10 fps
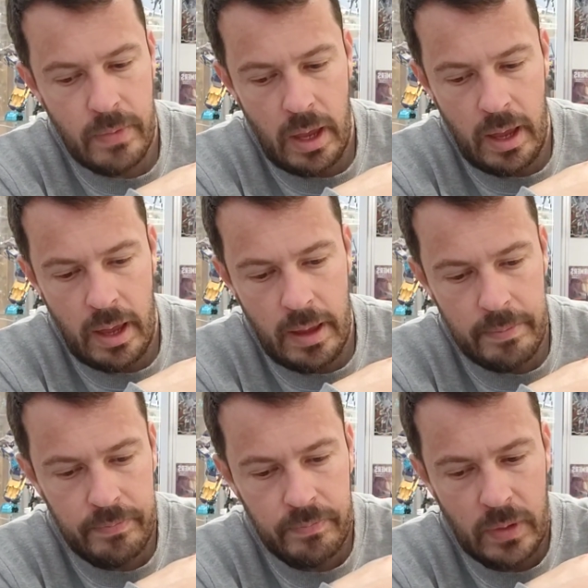
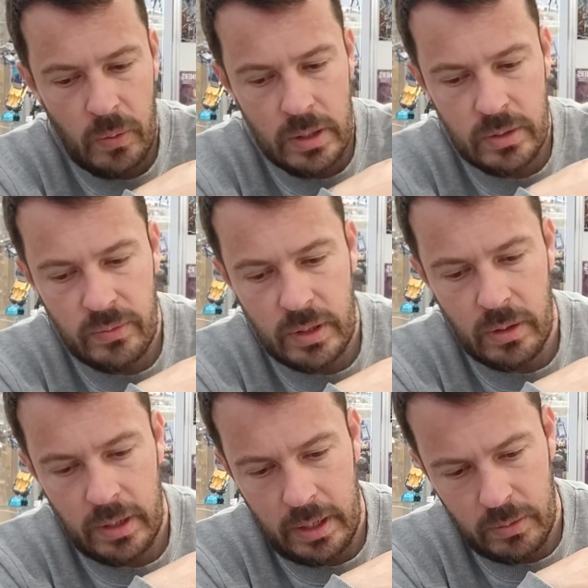What's we
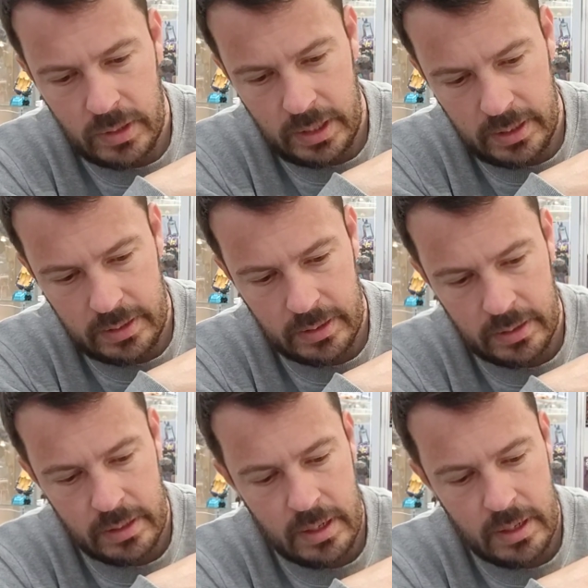got here? What's this?